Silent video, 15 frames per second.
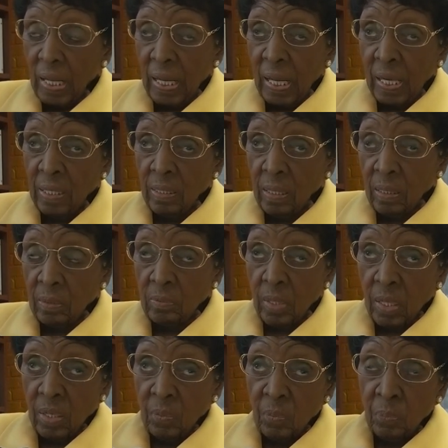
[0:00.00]
And
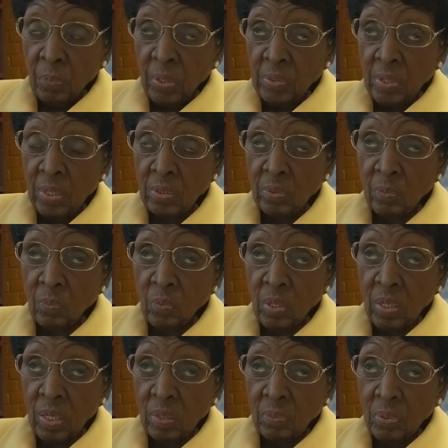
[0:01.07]
but
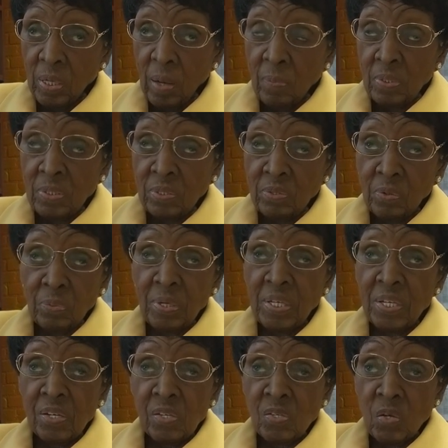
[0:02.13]
when I was 3
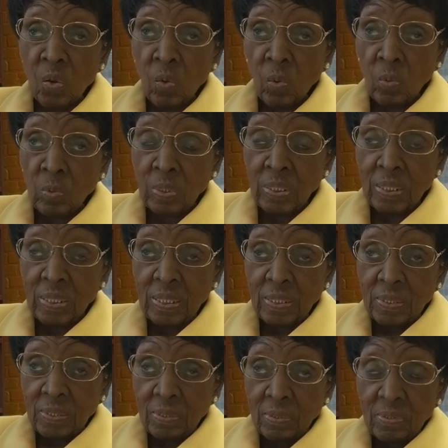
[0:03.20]
years old,
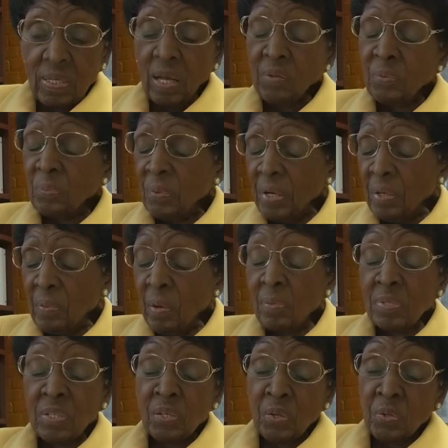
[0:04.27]
not three, I
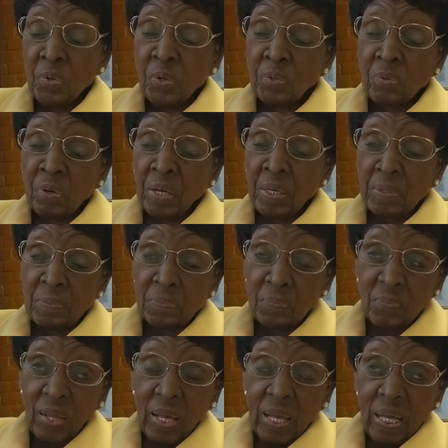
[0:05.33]
was in the third grade.
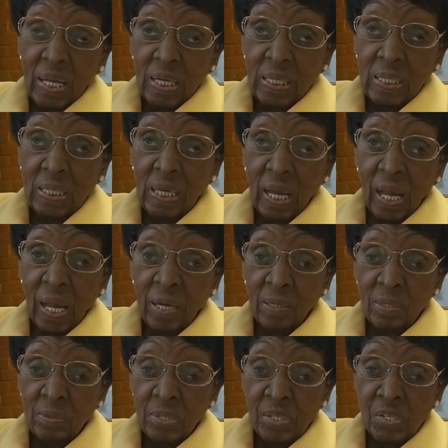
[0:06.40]

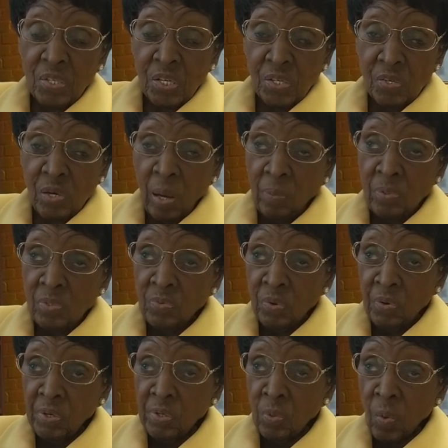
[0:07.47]
And this teacher, I was
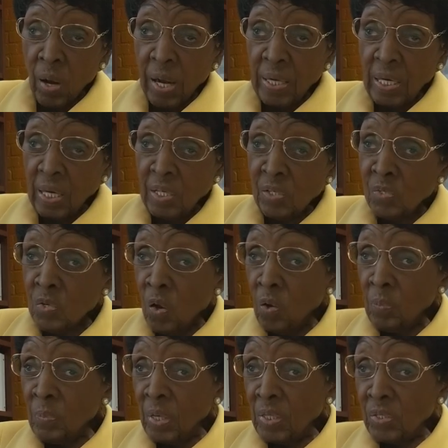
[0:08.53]
very quiet. I didn't
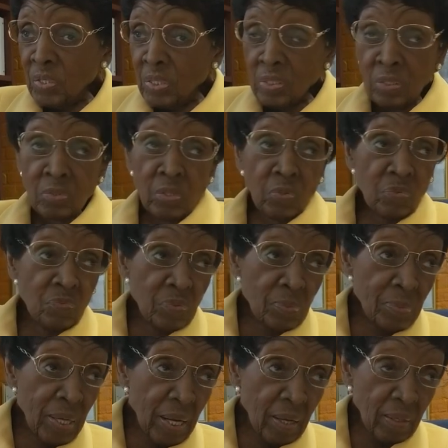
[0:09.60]
talk much, a little different
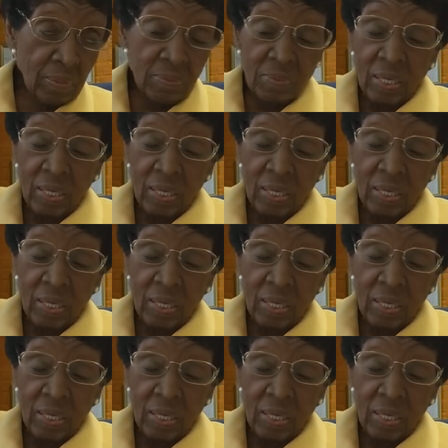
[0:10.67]
from now.